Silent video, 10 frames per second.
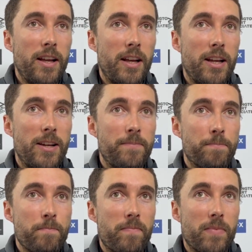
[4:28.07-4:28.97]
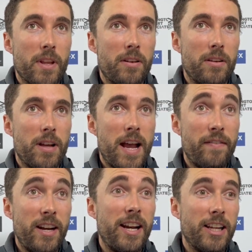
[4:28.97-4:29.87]

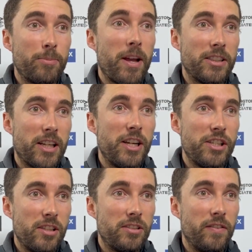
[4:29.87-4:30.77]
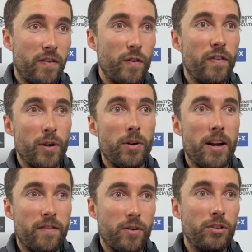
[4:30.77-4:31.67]
Having an expectation to fulfill
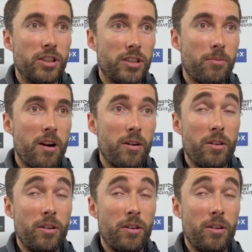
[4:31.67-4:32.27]
that through to tomorrow,